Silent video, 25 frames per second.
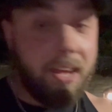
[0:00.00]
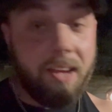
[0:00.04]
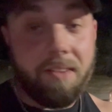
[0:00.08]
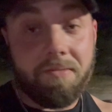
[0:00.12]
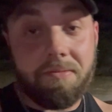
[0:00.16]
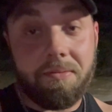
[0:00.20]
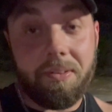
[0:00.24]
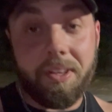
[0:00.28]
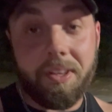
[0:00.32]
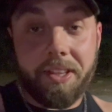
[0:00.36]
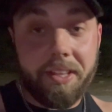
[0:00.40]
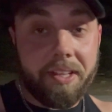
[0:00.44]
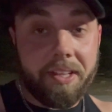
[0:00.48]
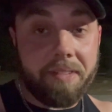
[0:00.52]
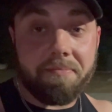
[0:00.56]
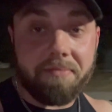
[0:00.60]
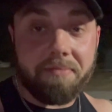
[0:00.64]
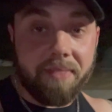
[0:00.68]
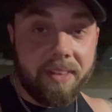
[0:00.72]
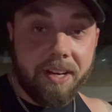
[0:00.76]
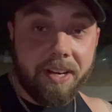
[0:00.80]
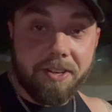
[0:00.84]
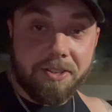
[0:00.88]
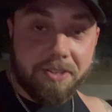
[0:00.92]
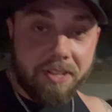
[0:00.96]
Well, then
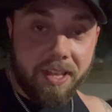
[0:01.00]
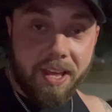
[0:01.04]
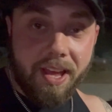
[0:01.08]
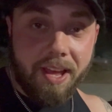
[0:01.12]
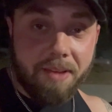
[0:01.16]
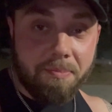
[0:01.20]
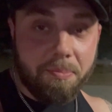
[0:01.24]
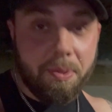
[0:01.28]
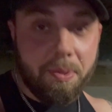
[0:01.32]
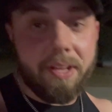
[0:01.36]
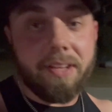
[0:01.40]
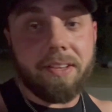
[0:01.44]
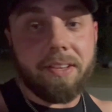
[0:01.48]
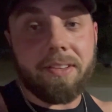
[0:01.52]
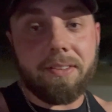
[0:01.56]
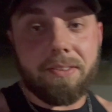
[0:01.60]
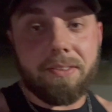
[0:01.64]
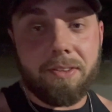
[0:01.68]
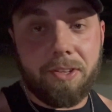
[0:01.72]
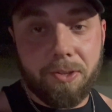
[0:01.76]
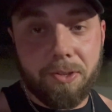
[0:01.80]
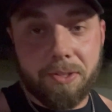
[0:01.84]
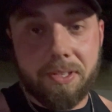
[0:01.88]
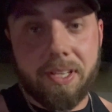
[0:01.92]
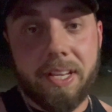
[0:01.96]
there's that. But
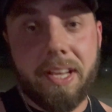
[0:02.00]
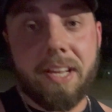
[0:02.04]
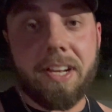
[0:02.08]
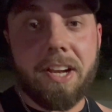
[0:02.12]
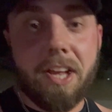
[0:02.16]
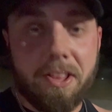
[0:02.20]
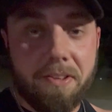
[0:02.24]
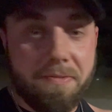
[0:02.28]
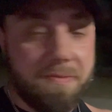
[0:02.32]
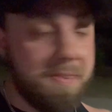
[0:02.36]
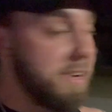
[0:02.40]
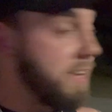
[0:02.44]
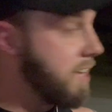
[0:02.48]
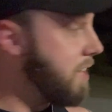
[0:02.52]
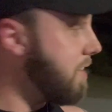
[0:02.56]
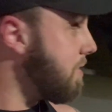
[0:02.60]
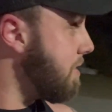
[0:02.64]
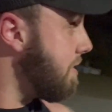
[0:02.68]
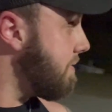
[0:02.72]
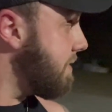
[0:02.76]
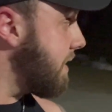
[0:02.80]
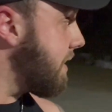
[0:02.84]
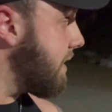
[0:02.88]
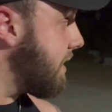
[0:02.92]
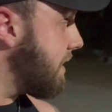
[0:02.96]
you'll see another video.
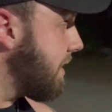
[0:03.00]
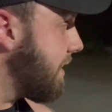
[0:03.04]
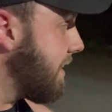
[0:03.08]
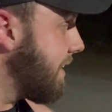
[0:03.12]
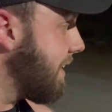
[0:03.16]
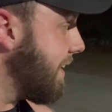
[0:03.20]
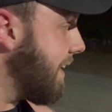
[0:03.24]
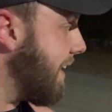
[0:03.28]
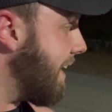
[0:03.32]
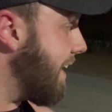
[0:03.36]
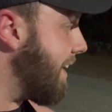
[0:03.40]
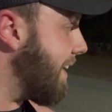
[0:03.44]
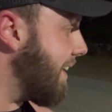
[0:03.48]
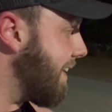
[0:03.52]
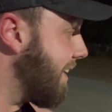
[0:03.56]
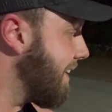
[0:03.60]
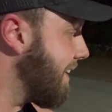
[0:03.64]
Yeah.